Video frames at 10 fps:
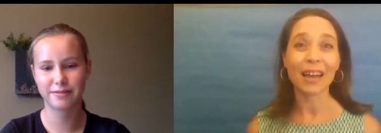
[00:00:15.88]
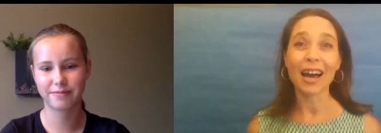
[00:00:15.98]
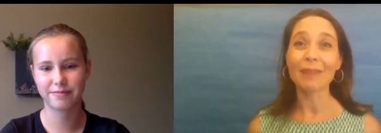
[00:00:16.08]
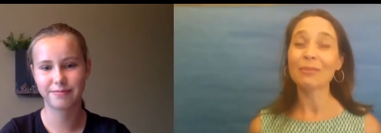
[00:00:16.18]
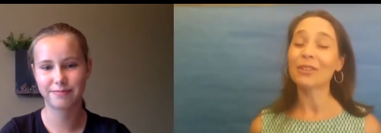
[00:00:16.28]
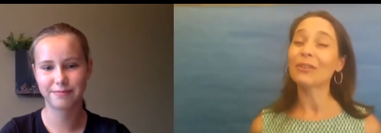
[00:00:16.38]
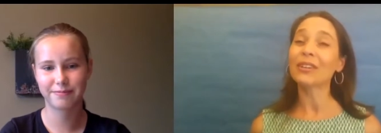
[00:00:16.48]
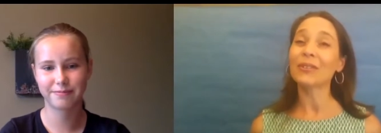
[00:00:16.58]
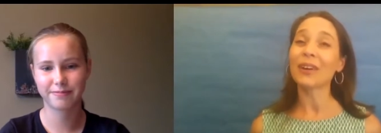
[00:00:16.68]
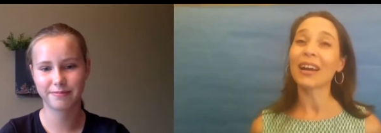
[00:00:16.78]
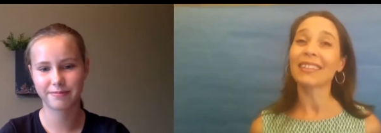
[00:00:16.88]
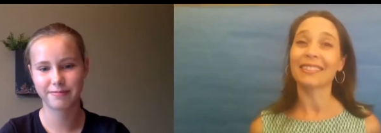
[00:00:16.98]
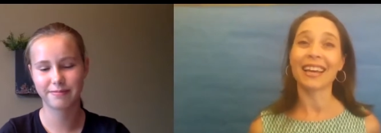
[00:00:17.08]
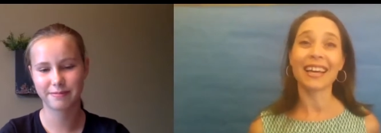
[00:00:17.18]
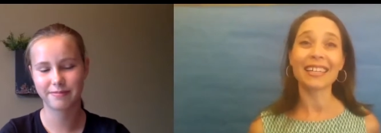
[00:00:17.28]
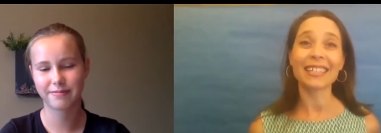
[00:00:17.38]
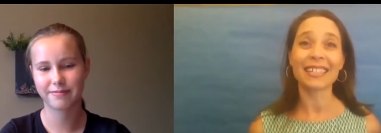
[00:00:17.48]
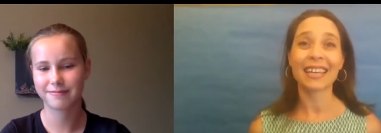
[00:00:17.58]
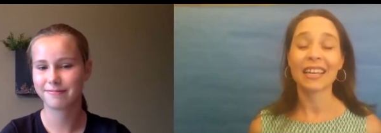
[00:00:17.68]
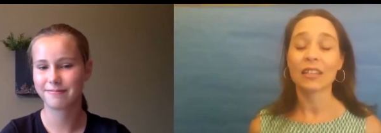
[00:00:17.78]
Speaker 1: I'm doing great. Thanks.
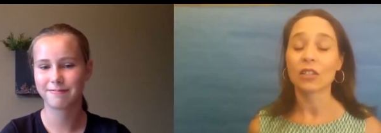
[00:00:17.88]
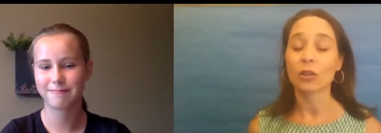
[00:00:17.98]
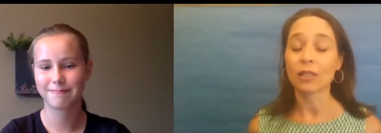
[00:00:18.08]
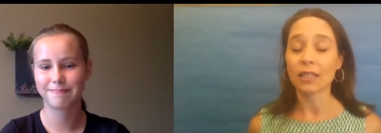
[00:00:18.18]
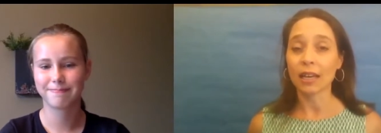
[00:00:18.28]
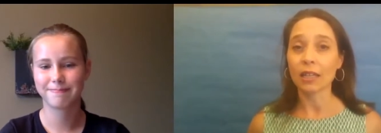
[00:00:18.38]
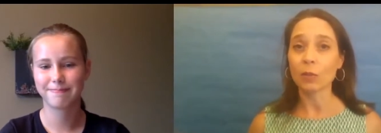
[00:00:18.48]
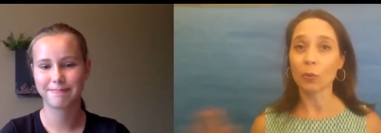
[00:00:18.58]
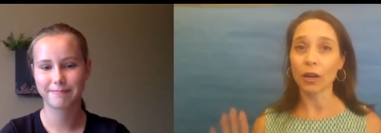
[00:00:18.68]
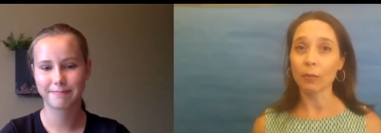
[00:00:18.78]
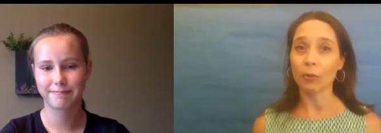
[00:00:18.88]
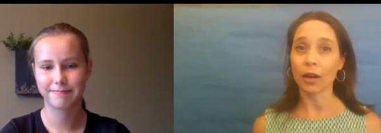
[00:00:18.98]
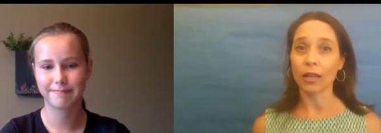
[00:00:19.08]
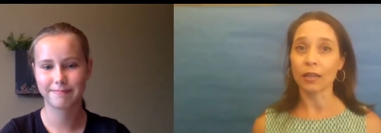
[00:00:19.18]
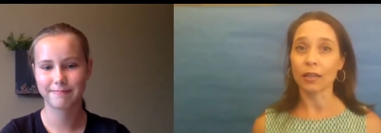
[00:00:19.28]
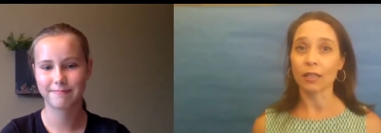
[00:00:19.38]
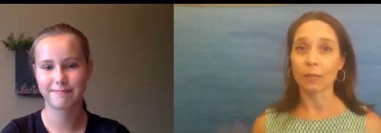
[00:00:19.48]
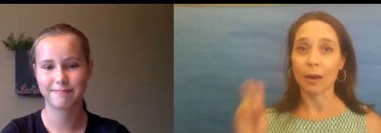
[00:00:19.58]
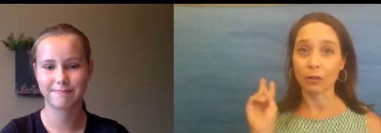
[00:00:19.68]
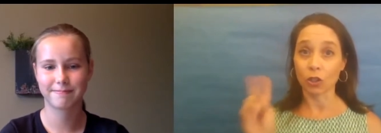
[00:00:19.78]
So today's brain break is
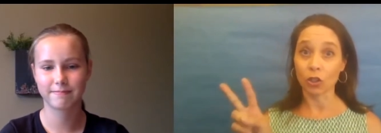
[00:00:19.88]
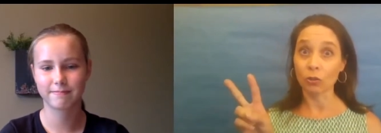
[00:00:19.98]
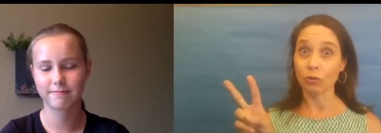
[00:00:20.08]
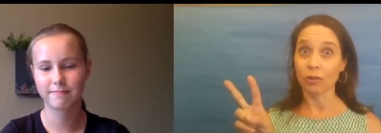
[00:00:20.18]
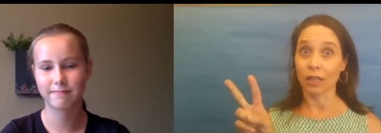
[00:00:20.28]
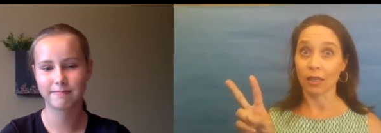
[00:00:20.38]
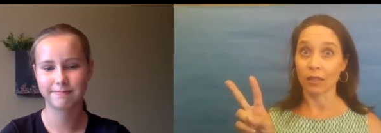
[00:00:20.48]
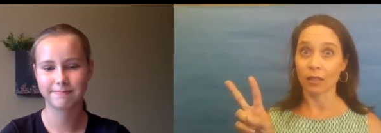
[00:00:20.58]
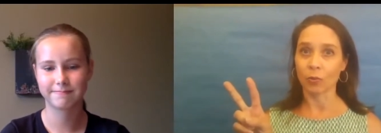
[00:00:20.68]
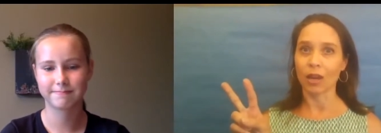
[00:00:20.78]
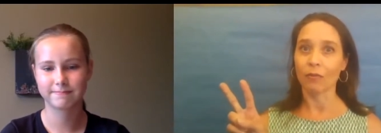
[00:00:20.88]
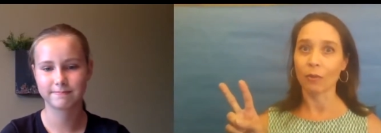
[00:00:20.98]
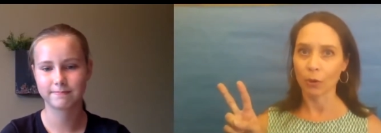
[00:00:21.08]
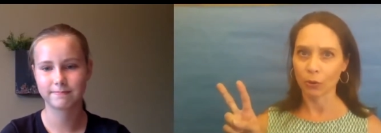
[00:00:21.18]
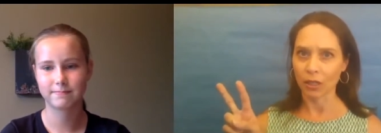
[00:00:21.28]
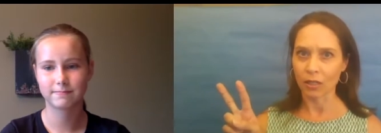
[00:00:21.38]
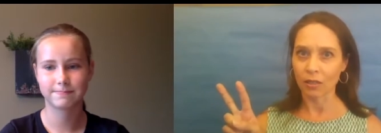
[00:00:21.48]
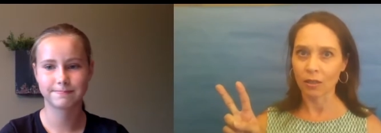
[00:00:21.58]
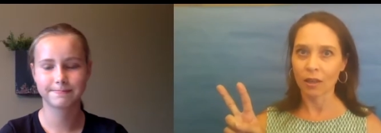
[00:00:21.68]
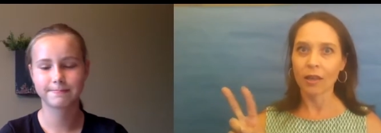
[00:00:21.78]
about two things. We have a
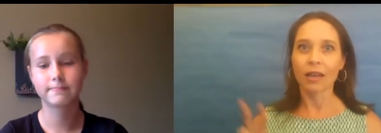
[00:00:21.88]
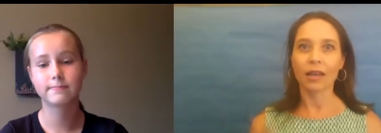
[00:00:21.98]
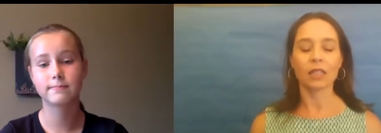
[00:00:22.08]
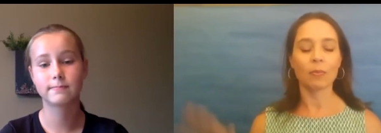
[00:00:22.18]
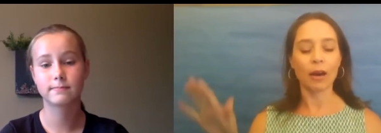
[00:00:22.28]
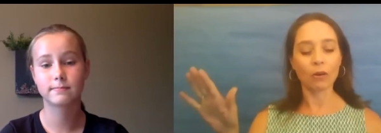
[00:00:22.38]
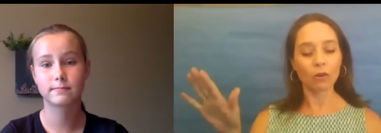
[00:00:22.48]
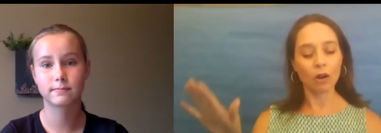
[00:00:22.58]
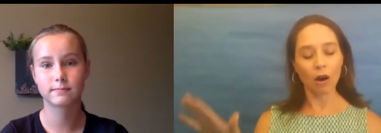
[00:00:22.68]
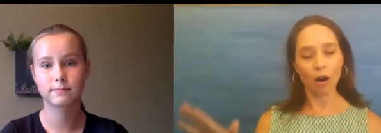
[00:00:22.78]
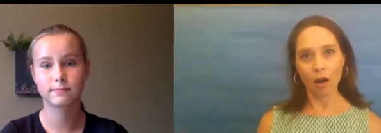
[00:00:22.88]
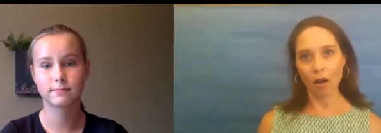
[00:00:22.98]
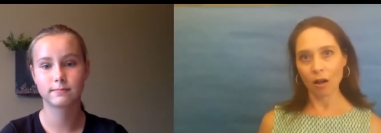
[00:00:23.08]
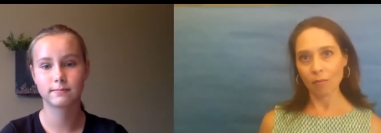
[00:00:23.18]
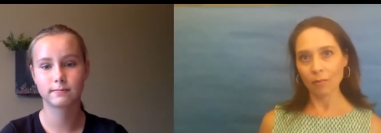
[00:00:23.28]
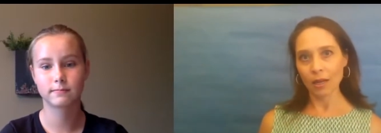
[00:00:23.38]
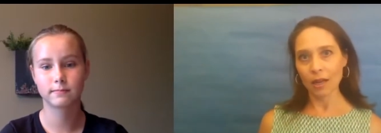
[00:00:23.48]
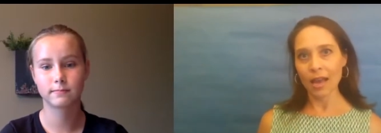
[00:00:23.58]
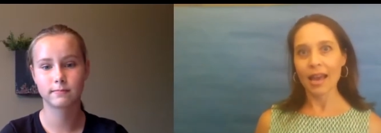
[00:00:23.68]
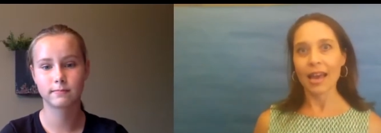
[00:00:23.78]
bonus. It's about calm,
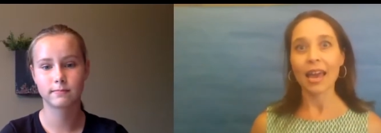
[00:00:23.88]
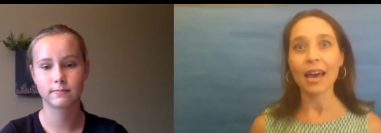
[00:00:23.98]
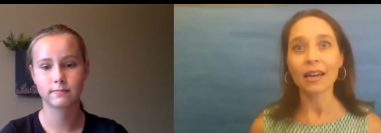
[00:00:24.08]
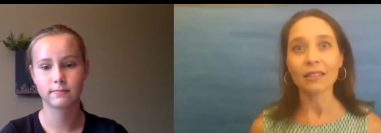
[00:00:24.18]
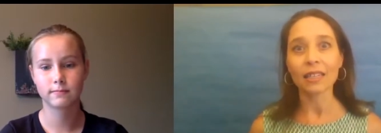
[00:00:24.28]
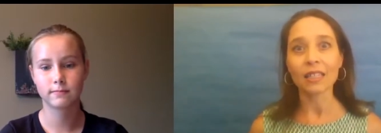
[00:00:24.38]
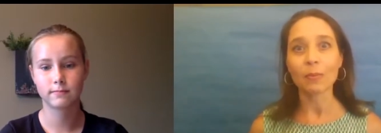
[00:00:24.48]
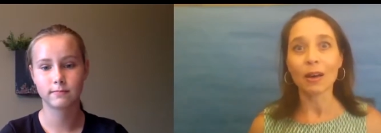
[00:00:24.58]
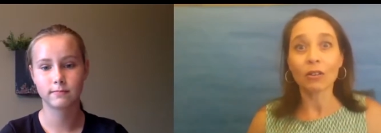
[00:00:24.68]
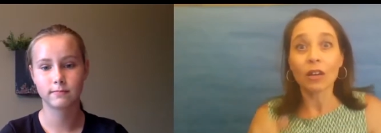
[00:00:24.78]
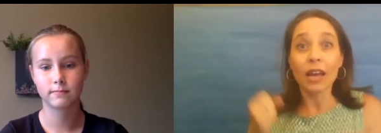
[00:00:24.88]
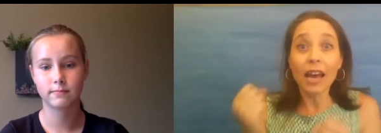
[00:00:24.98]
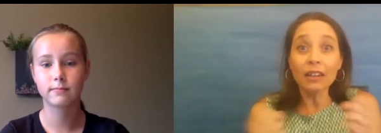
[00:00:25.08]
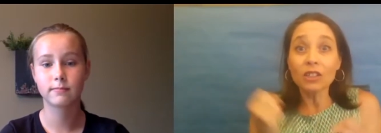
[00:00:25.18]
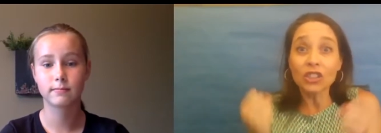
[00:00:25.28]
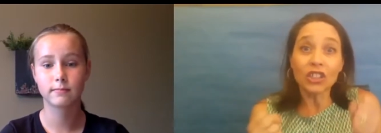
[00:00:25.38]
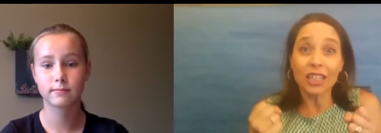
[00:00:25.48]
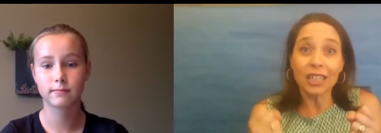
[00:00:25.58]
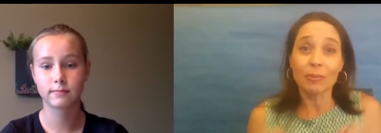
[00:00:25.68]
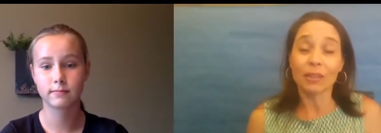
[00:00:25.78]
and it's about
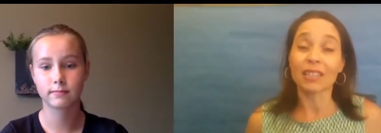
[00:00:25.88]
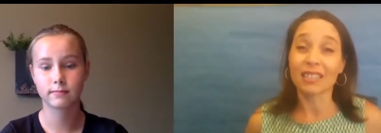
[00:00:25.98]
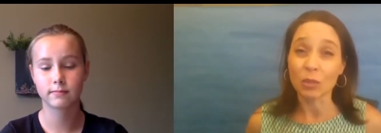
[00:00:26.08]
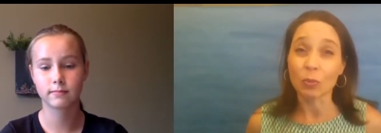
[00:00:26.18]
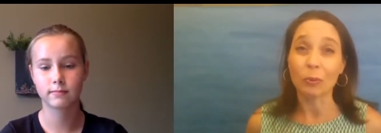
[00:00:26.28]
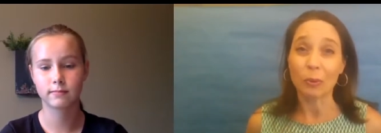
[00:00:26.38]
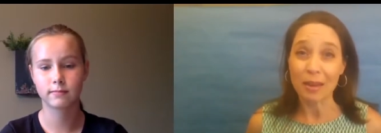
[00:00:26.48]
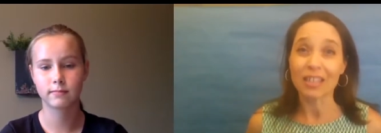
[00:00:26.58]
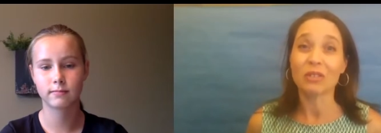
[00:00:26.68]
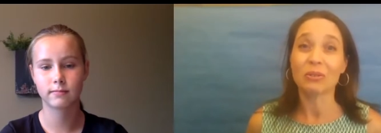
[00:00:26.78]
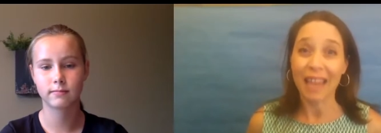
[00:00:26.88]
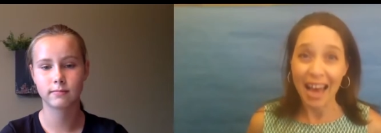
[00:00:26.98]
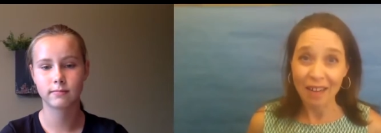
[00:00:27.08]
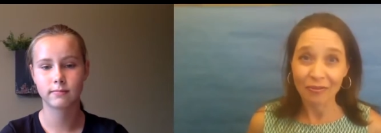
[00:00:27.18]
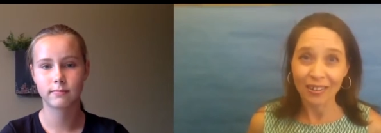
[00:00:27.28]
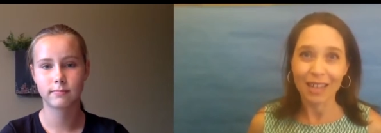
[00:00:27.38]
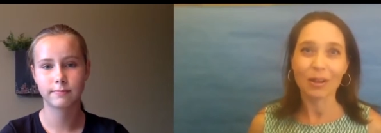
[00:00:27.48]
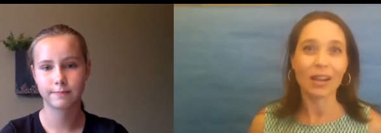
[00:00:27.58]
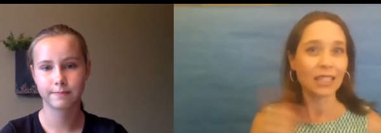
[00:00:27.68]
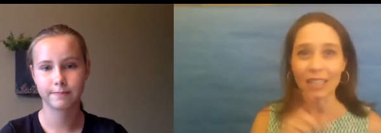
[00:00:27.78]
energy, because this one will make you laugh.
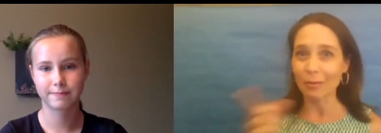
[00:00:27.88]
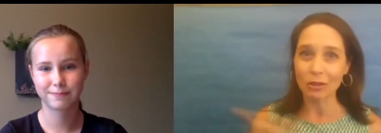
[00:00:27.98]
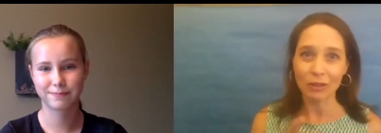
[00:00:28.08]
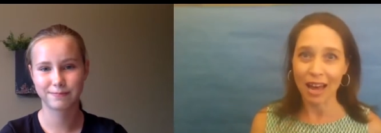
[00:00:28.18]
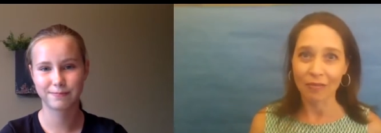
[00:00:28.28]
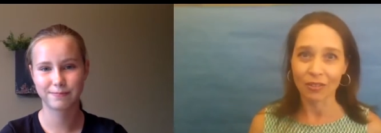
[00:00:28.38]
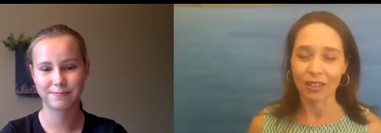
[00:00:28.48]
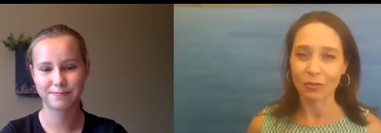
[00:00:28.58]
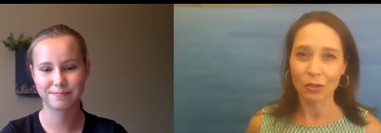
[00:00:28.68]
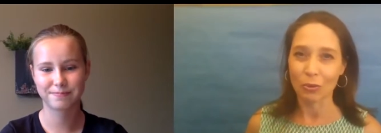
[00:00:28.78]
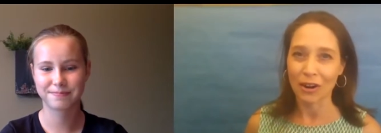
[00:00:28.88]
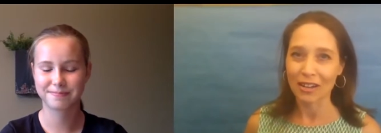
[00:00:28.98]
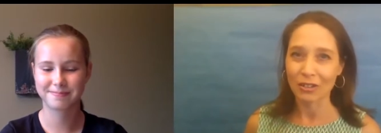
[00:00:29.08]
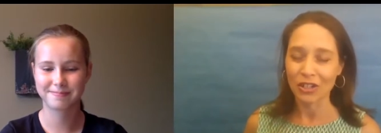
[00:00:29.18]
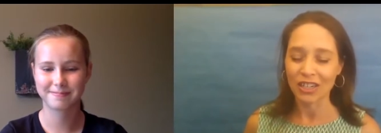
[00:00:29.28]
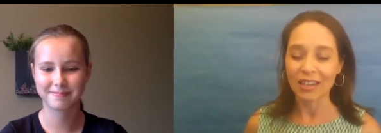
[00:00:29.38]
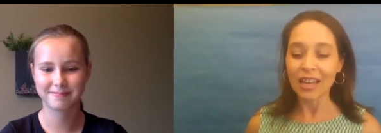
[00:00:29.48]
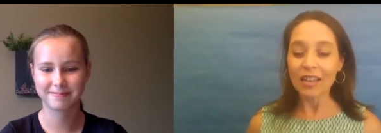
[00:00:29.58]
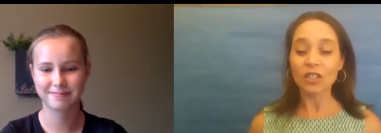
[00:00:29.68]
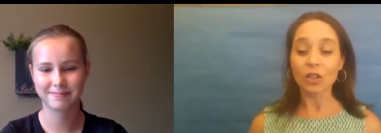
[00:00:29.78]
And anytime you laugh, it gives you more energy.
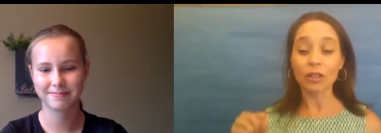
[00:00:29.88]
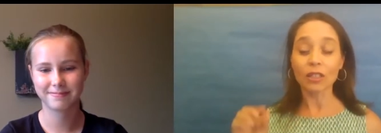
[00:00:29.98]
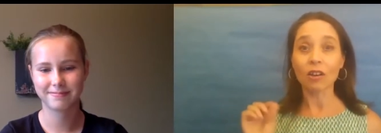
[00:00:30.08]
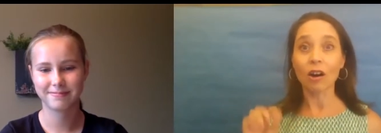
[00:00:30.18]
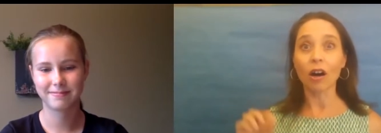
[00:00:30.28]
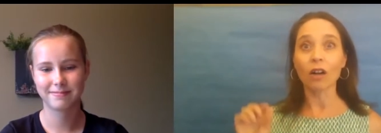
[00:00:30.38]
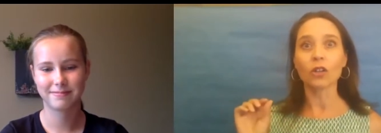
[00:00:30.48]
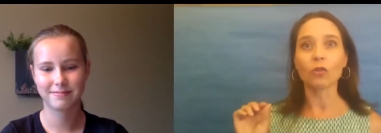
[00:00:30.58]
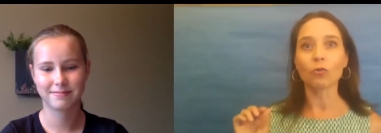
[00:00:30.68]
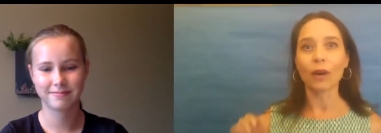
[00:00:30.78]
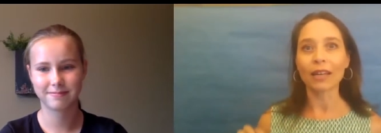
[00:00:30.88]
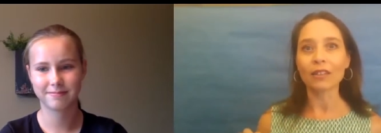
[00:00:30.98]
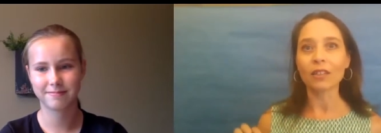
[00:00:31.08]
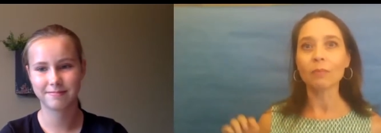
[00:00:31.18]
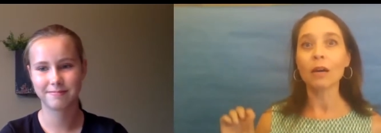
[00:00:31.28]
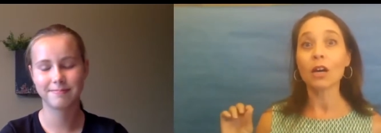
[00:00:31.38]
So it is called random